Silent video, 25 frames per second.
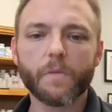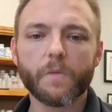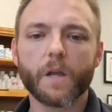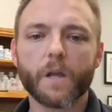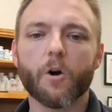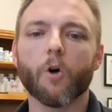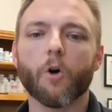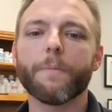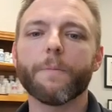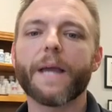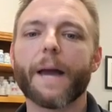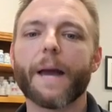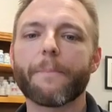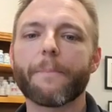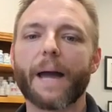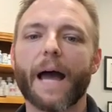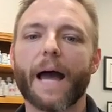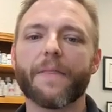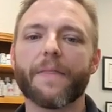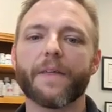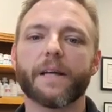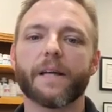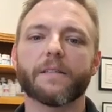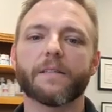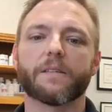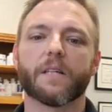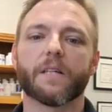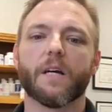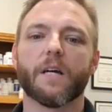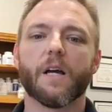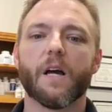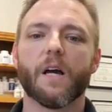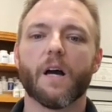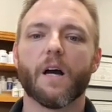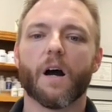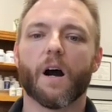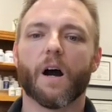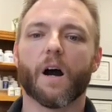Homeopathics
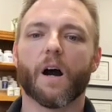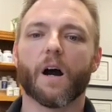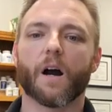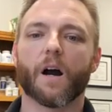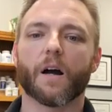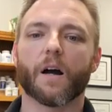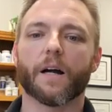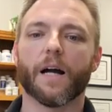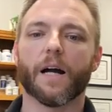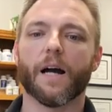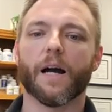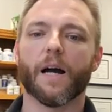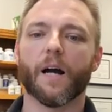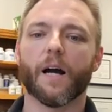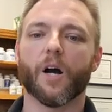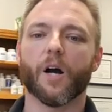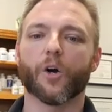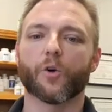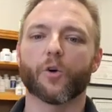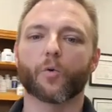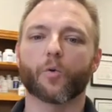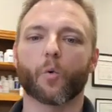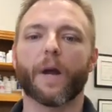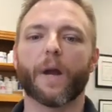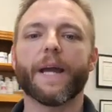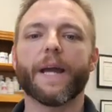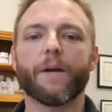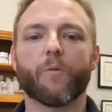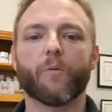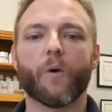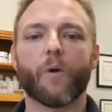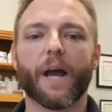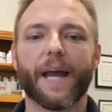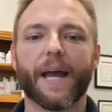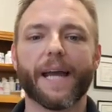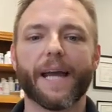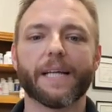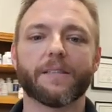are a great
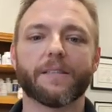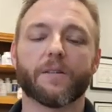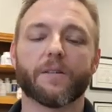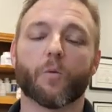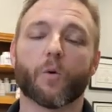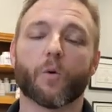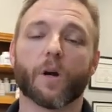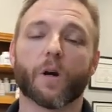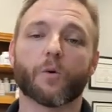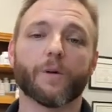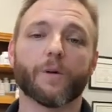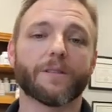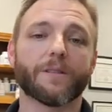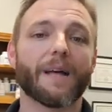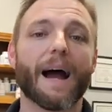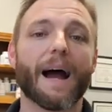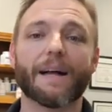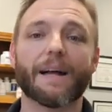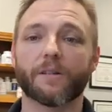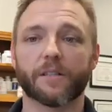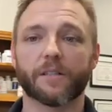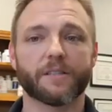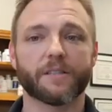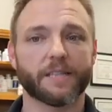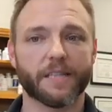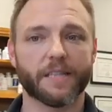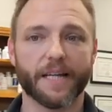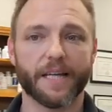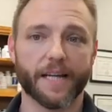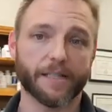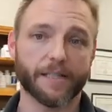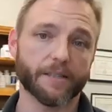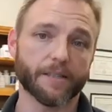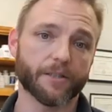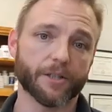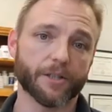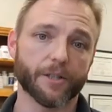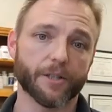way to work with toddlers and
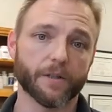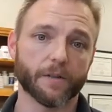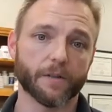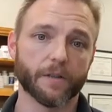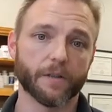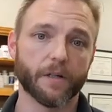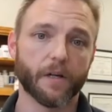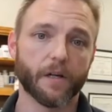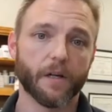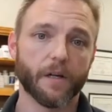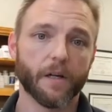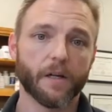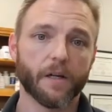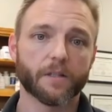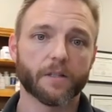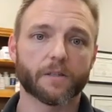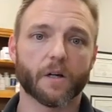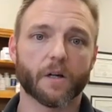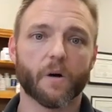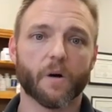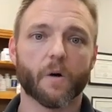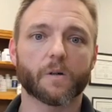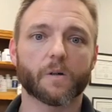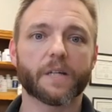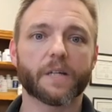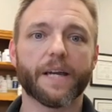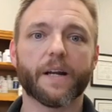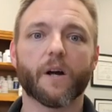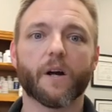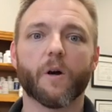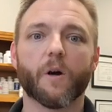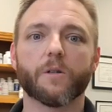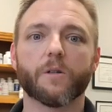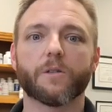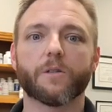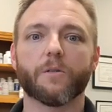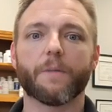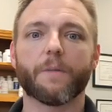kids too. So
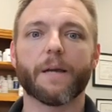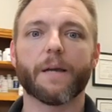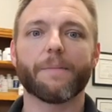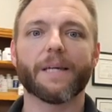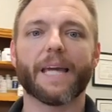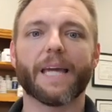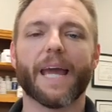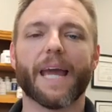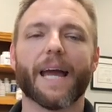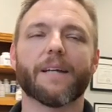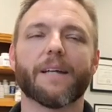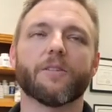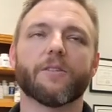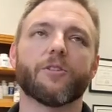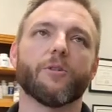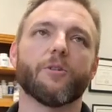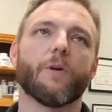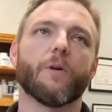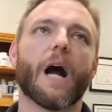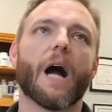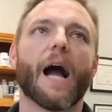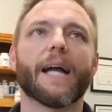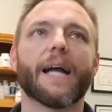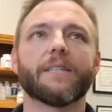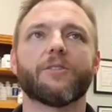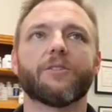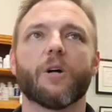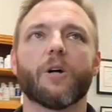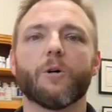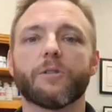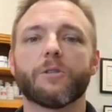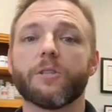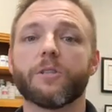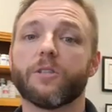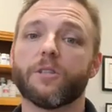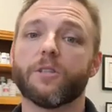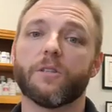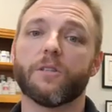kiddos who maybe can't do high
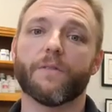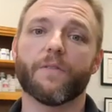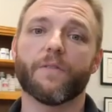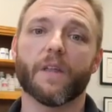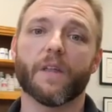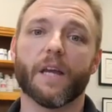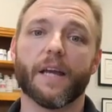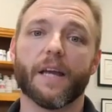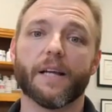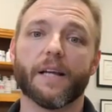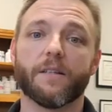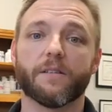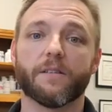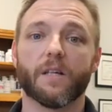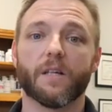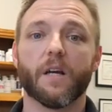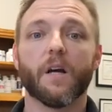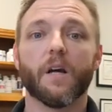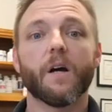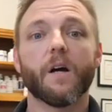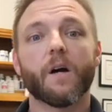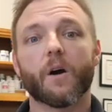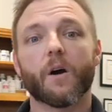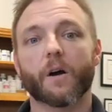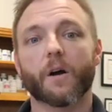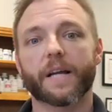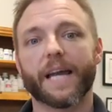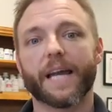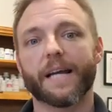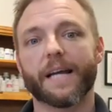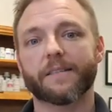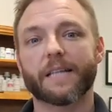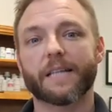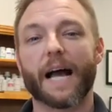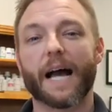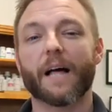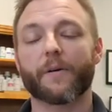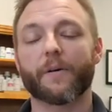dosages of things or
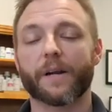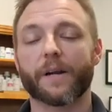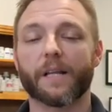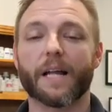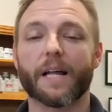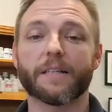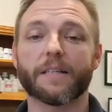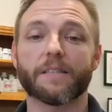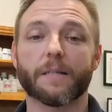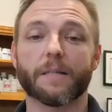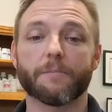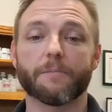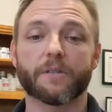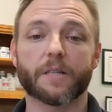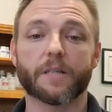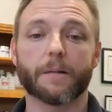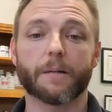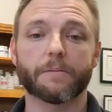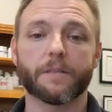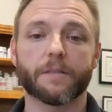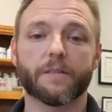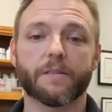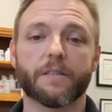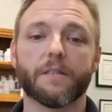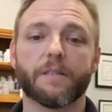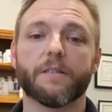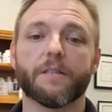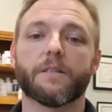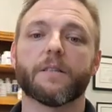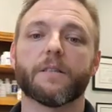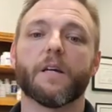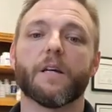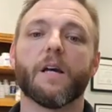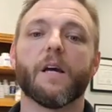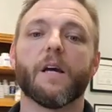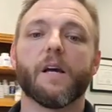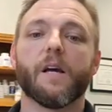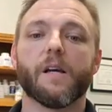can't tolerate a lot of same substances,
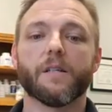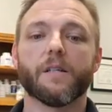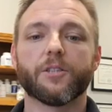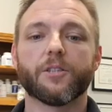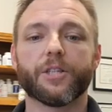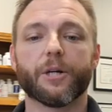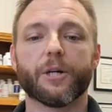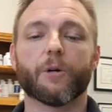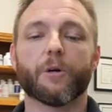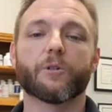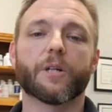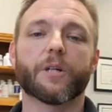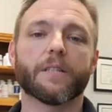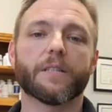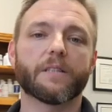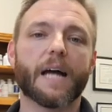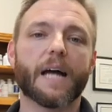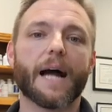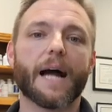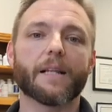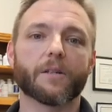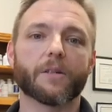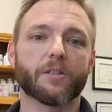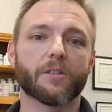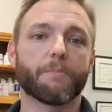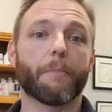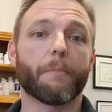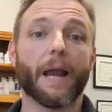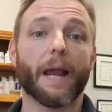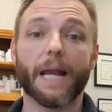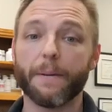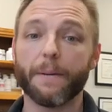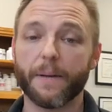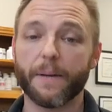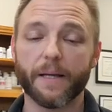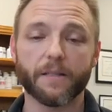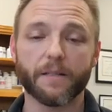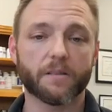children, toddlers,
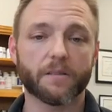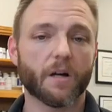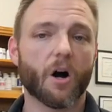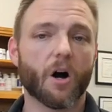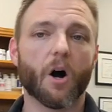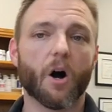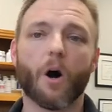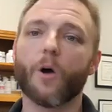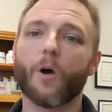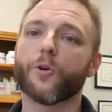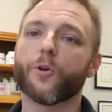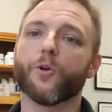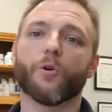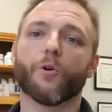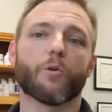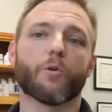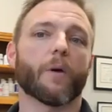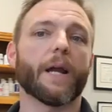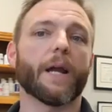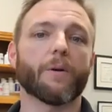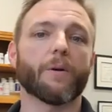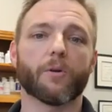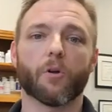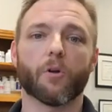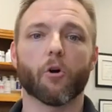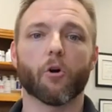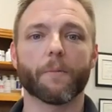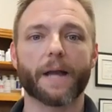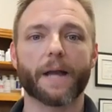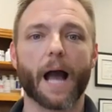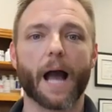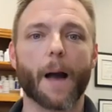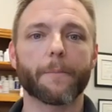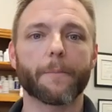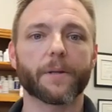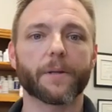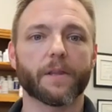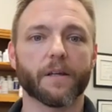babies, all do great with
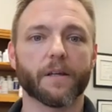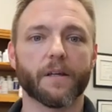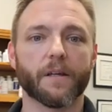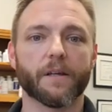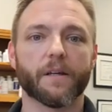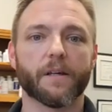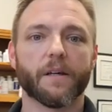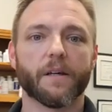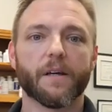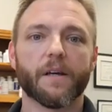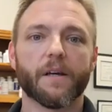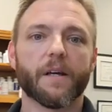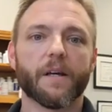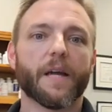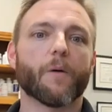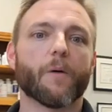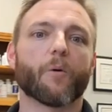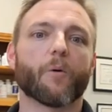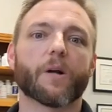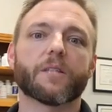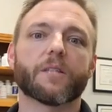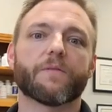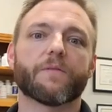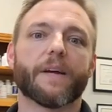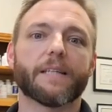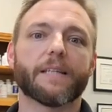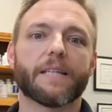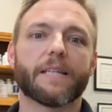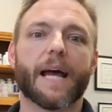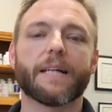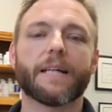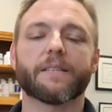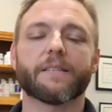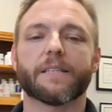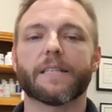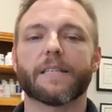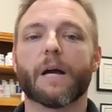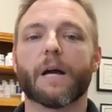homeopathy. It works
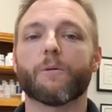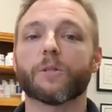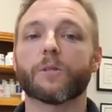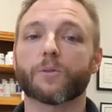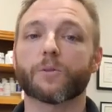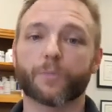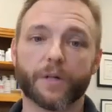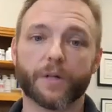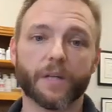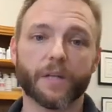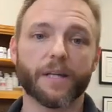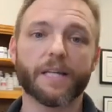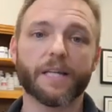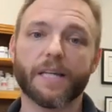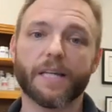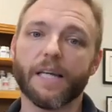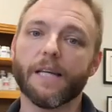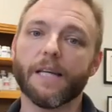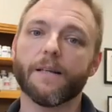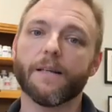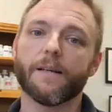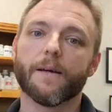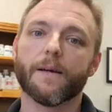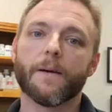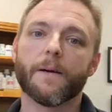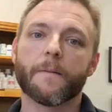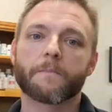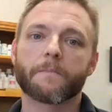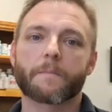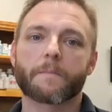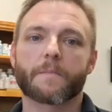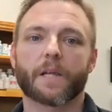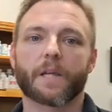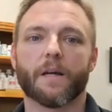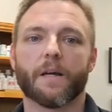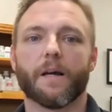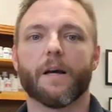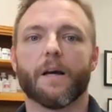fantastic. Now, what's really neat
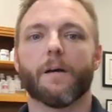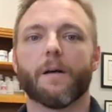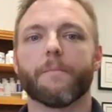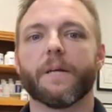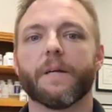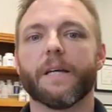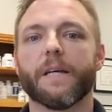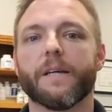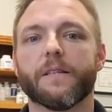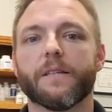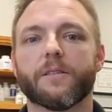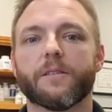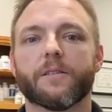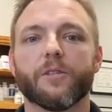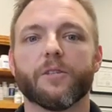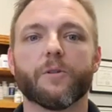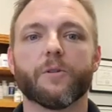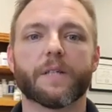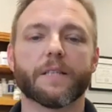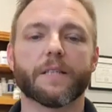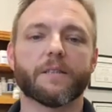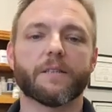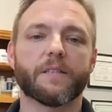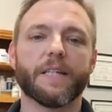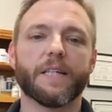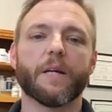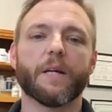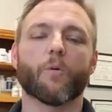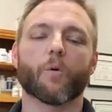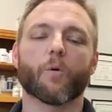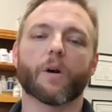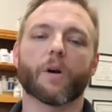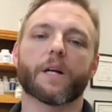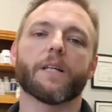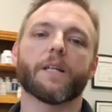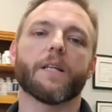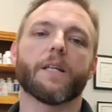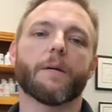is you can see it
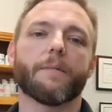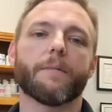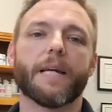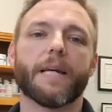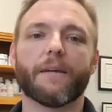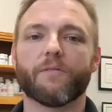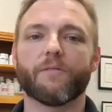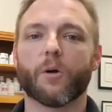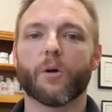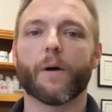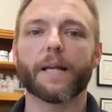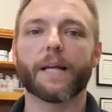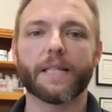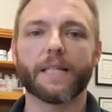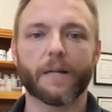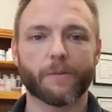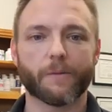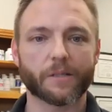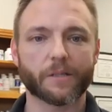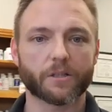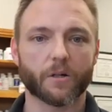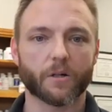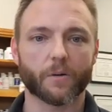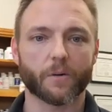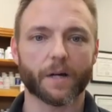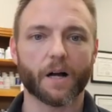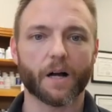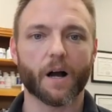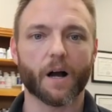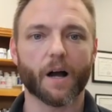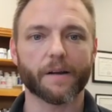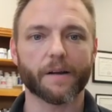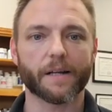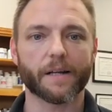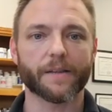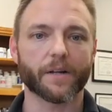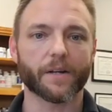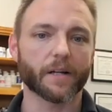work in them. They have no idea what's going
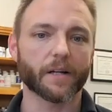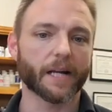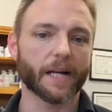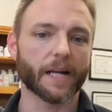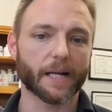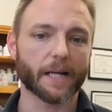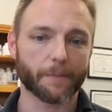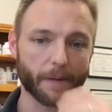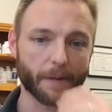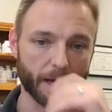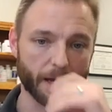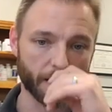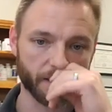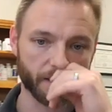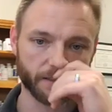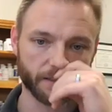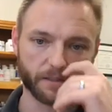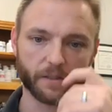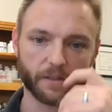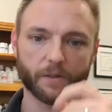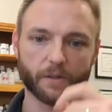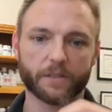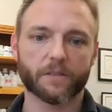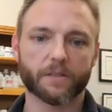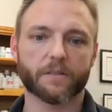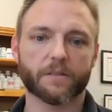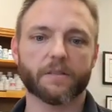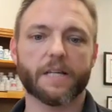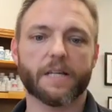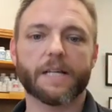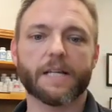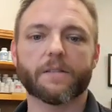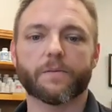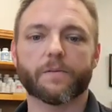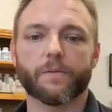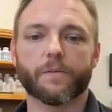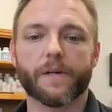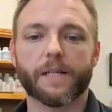on, and they're getting better. So
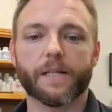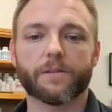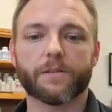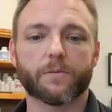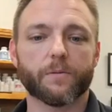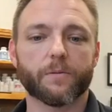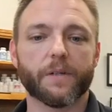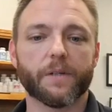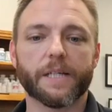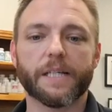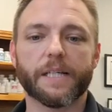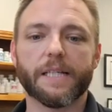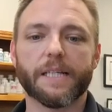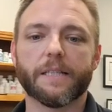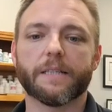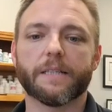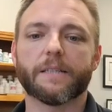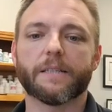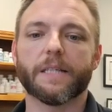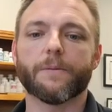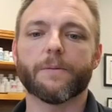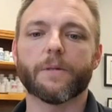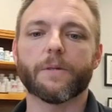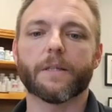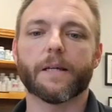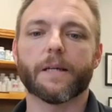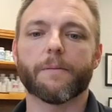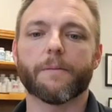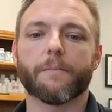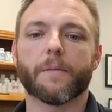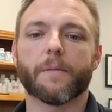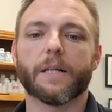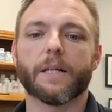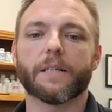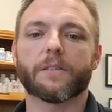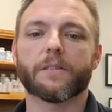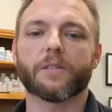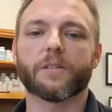that's really neat to see with them.
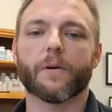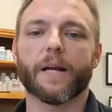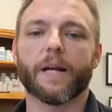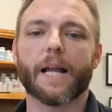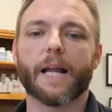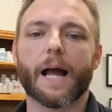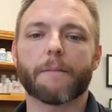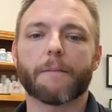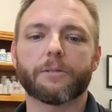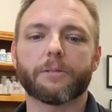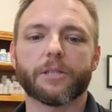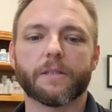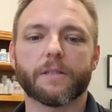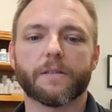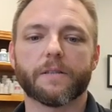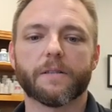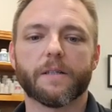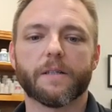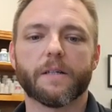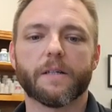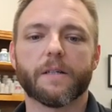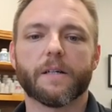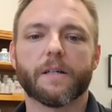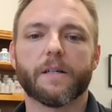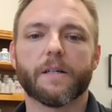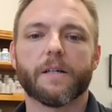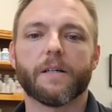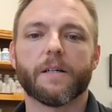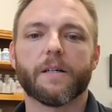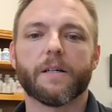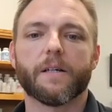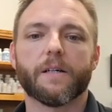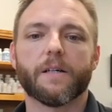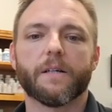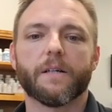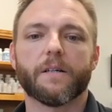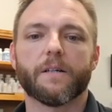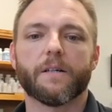That is a great option.
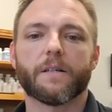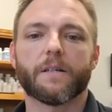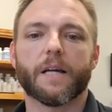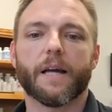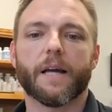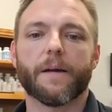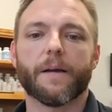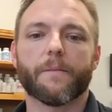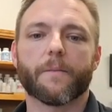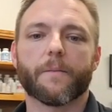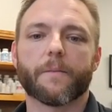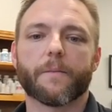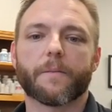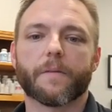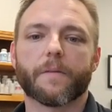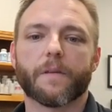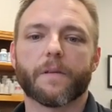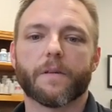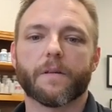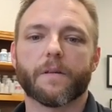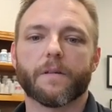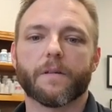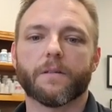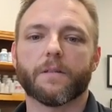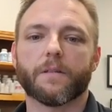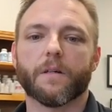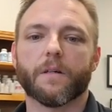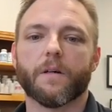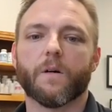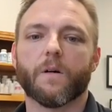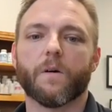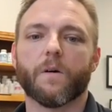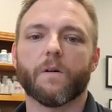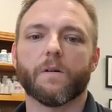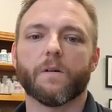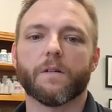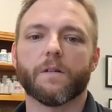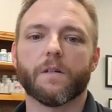Okay,
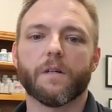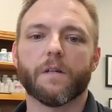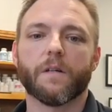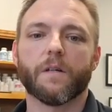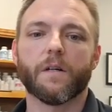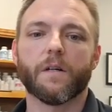so